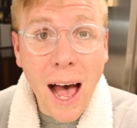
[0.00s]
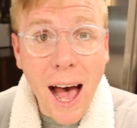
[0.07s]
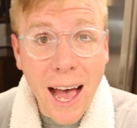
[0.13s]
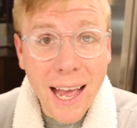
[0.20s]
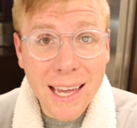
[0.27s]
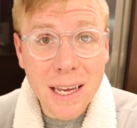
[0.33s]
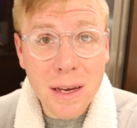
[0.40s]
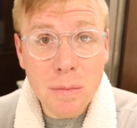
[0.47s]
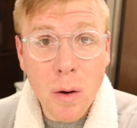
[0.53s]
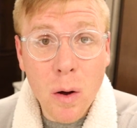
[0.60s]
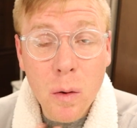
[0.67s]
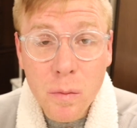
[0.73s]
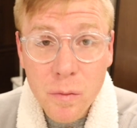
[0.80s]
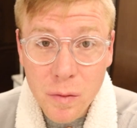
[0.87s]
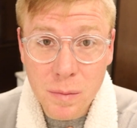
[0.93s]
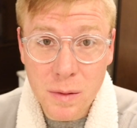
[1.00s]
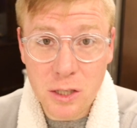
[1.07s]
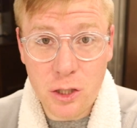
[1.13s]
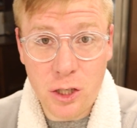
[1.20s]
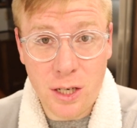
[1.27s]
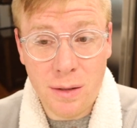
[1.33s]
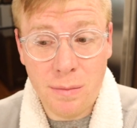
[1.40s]
I am home from
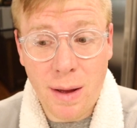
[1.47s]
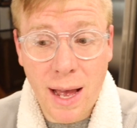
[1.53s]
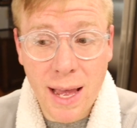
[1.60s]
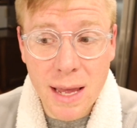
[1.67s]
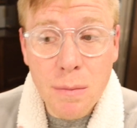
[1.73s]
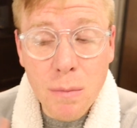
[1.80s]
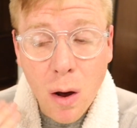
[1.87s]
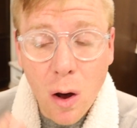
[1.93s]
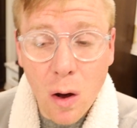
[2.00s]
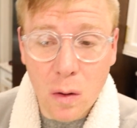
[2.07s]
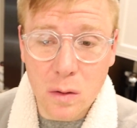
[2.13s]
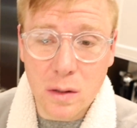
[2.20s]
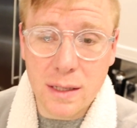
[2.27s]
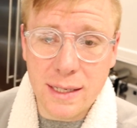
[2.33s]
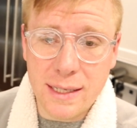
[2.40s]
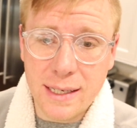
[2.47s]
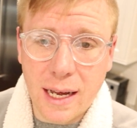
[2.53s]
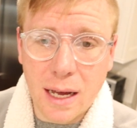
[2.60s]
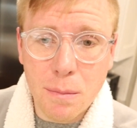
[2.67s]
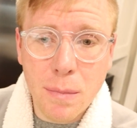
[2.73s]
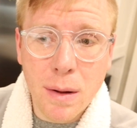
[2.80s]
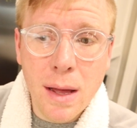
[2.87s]
the gym. I am all cleaned
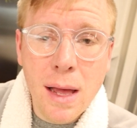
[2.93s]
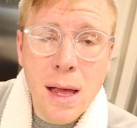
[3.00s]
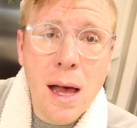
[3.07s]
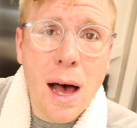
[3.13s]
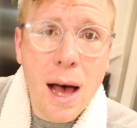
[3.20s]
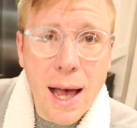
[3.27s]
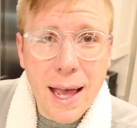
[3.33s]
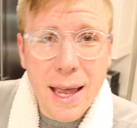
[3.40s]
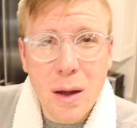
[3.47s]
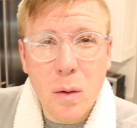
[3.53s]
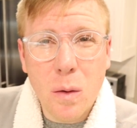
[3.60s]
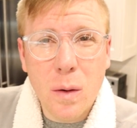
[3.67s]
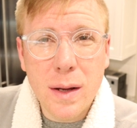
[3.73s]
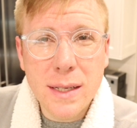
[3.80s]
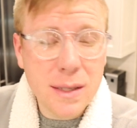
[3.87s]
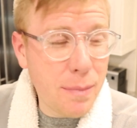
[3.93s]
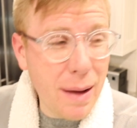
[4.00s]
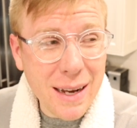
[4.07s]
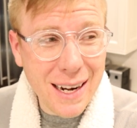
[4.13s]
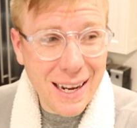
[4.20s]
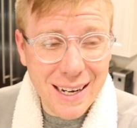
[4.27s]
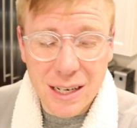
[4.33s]
up. It's
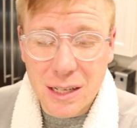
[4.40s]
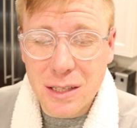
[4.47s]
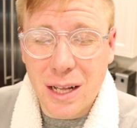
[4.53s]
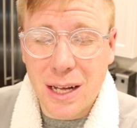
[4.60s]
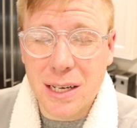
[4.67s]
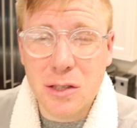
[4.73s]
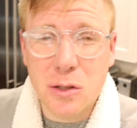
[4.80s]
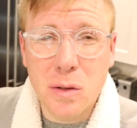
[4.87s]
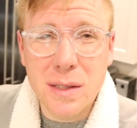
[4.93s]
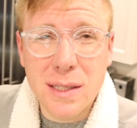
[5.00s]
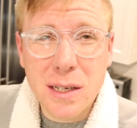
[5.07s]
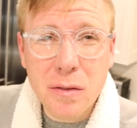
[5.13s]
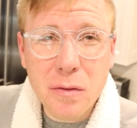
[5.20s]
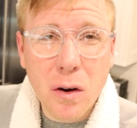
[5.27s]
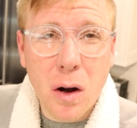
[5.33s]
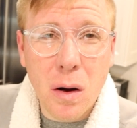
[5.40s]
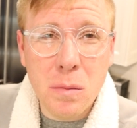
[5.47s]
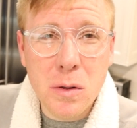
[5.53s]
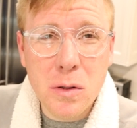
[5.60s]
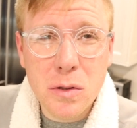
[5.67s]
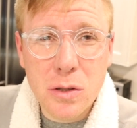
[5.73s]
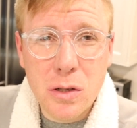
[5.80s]
about 8 o'clock, so I was there for
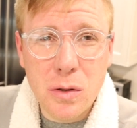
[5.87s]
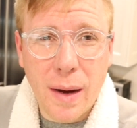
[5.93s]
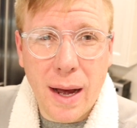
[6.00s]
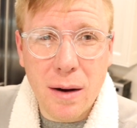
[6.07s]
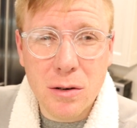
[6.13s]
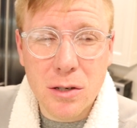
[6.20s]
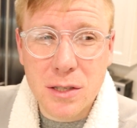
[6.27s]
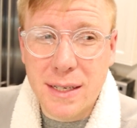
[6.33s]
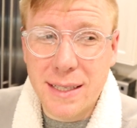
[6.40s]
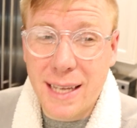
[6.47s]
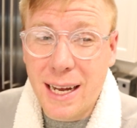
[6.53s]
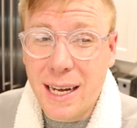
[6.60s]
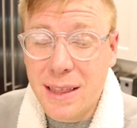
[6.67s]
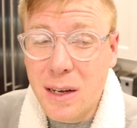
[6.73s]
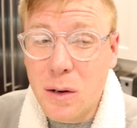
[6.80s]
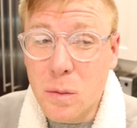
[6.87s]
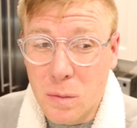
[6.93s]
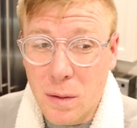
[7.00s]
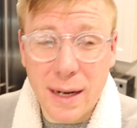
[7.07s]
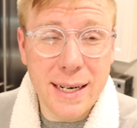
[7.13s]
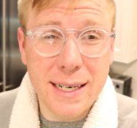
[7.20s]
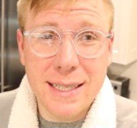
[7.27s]
almost 2 hours because I got there
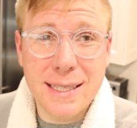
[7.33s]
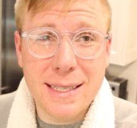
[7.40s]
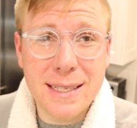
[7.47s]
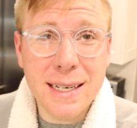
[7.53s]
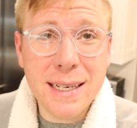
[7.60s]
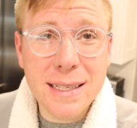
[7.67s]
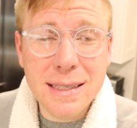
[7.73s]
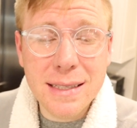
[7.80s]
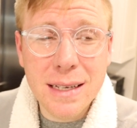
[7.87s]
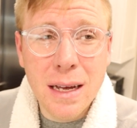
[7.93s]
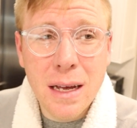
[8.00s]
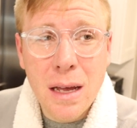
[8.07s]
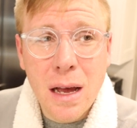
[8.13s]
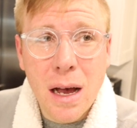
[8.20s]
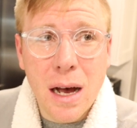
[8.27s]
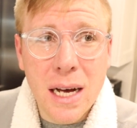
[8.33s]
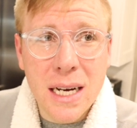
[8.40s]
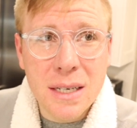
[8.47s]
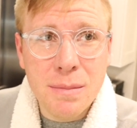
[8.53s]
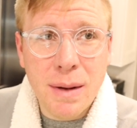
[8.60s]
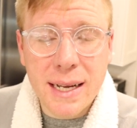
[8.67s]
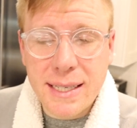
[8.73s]
right at 6.
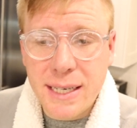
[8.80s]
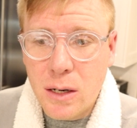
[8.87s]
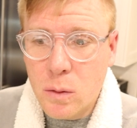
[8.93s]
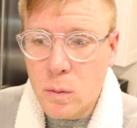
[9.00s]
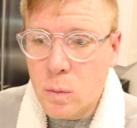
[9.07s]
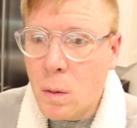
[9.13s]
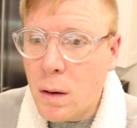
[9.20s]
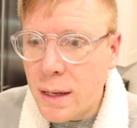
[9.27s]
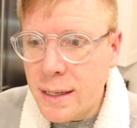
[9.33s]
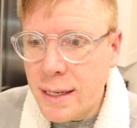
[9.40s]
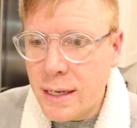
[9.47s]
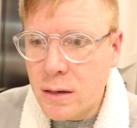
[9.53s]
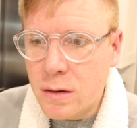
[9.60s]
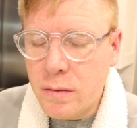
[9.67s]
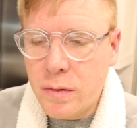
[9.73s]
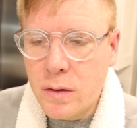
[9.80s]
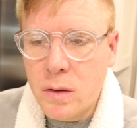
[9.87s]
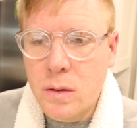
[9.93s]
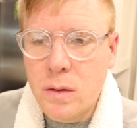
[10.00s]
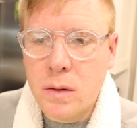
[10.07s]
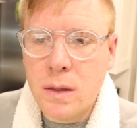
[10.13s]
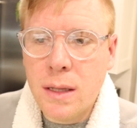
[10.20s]
I did a run
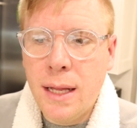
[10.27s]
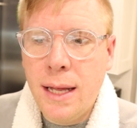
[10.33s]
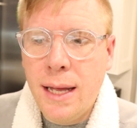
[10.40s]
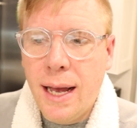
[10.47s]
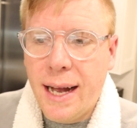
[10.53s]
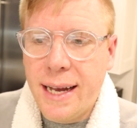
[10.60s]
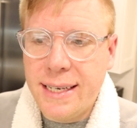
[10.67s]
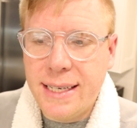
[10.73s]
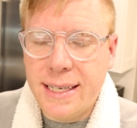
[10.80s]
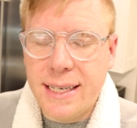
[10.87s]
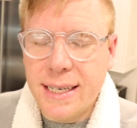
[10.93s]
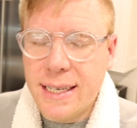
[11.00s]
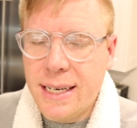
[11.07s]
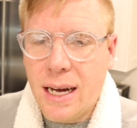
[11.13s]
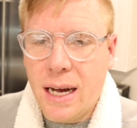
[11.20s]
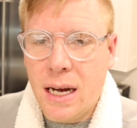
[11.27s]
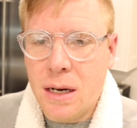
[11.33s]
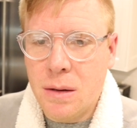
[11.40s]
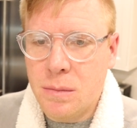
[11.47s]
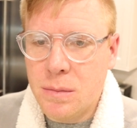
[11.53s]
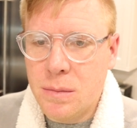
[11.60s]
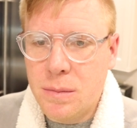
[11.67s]
interval. I did
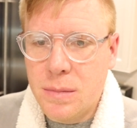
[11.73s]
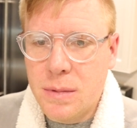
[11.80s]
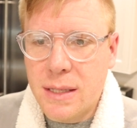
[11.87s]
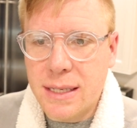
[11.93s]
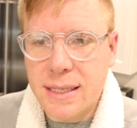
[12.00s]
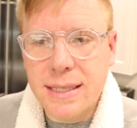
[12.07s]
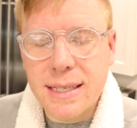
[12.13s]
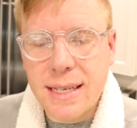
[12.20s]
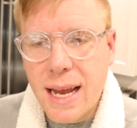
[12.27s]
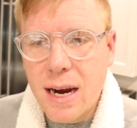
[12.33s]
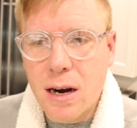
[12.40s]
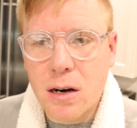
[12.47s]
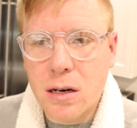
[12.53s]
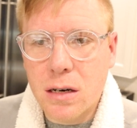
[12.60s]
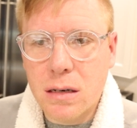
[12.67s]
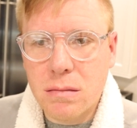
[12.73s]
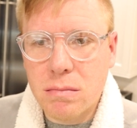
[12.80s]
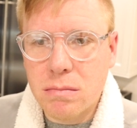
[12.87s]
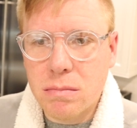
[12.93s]
the stair